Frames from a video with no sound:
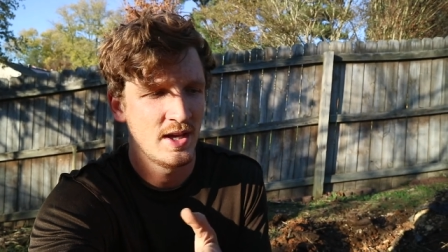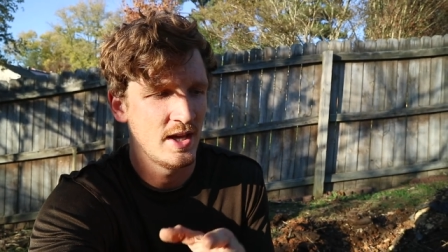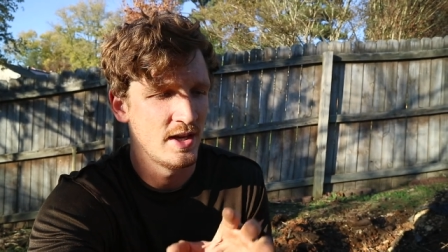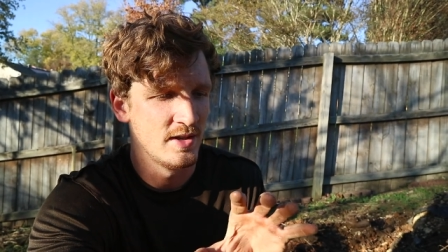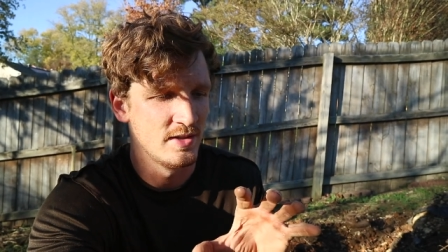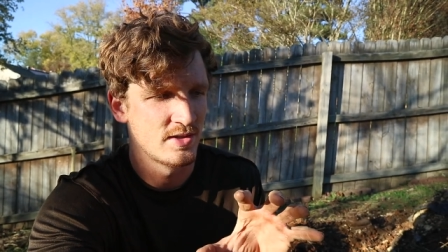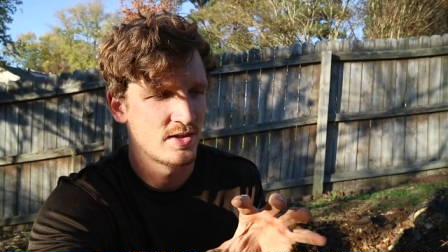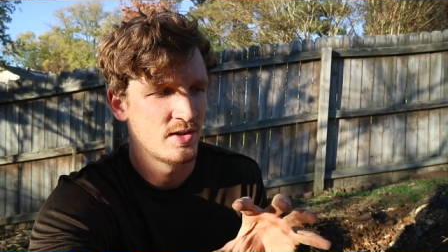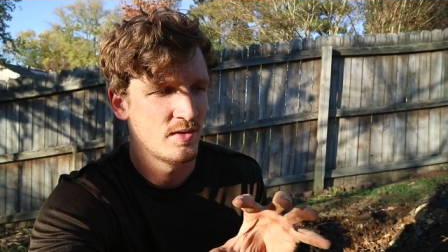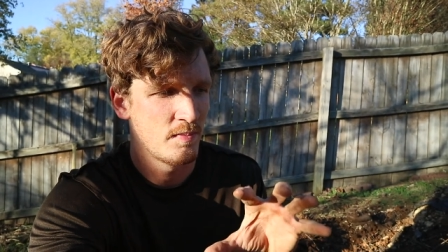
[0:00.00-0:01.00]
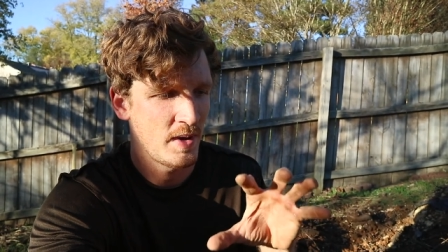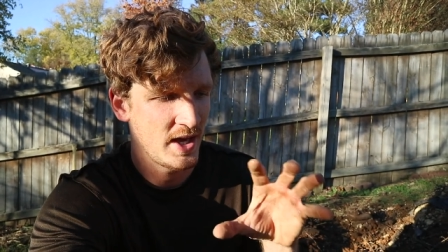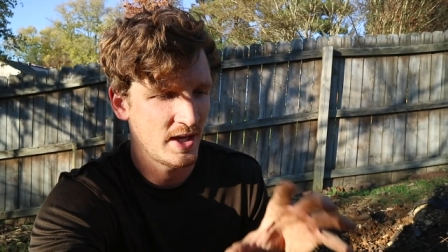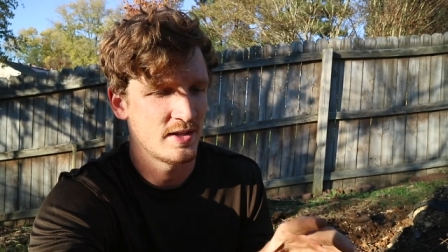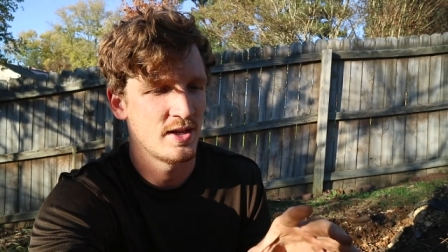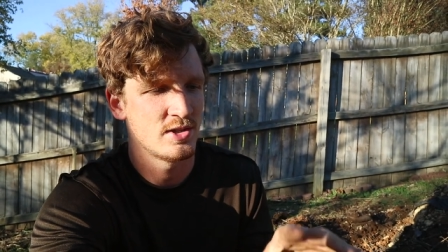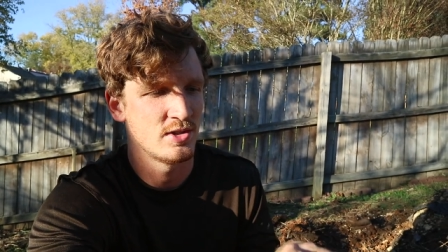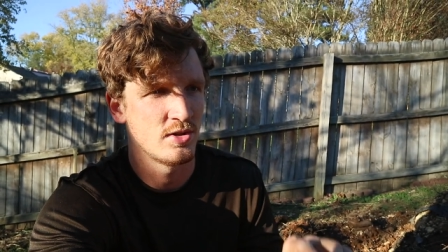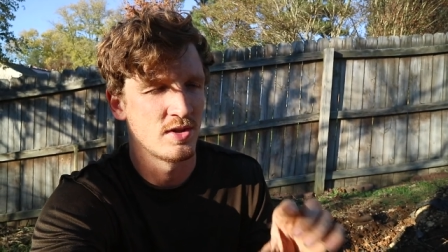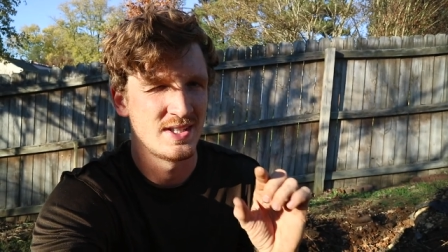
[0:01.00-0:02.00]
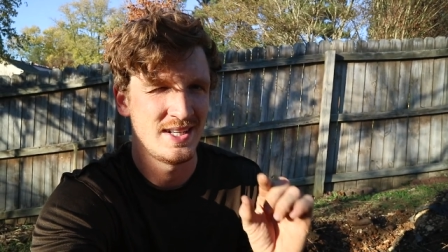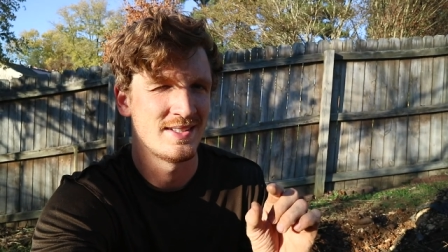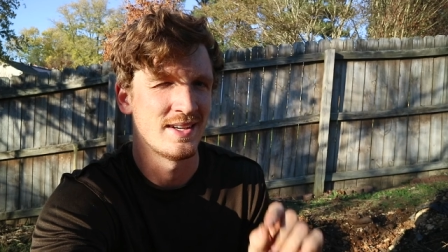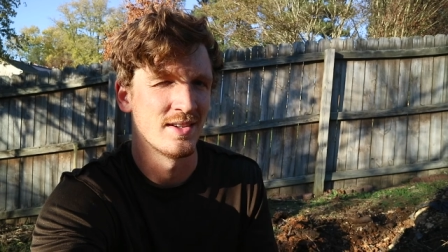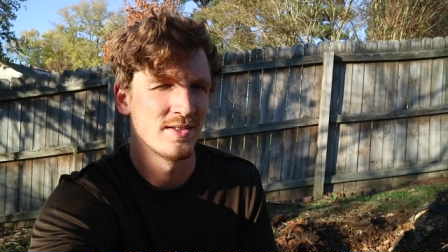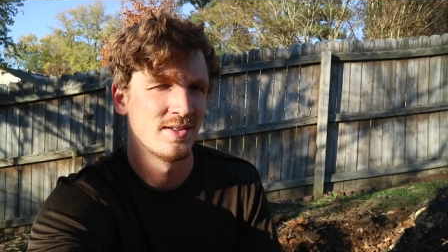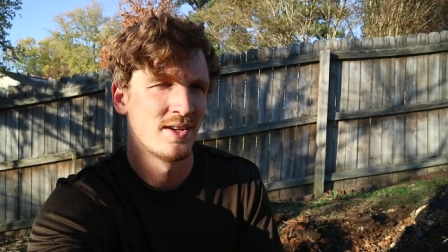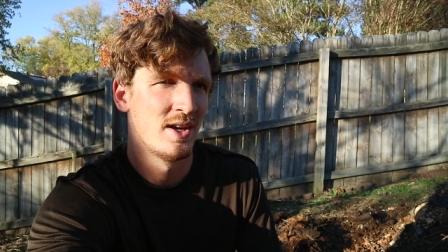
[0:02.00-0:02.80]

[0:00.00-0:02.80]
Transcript: is paying attention to the details.